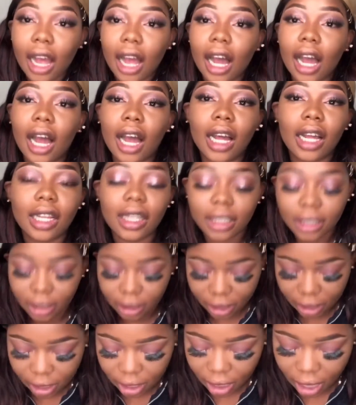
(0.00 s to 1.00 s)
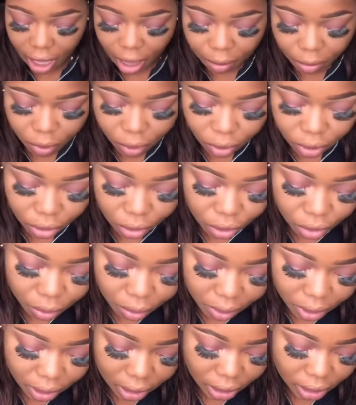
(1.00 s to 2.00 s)
And I'm going to
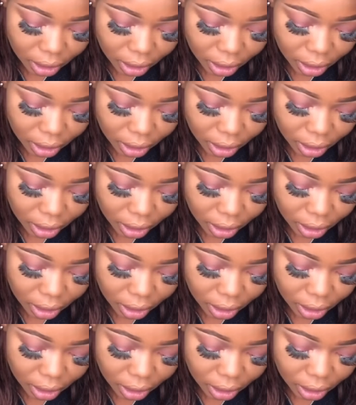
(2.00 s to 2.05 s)
be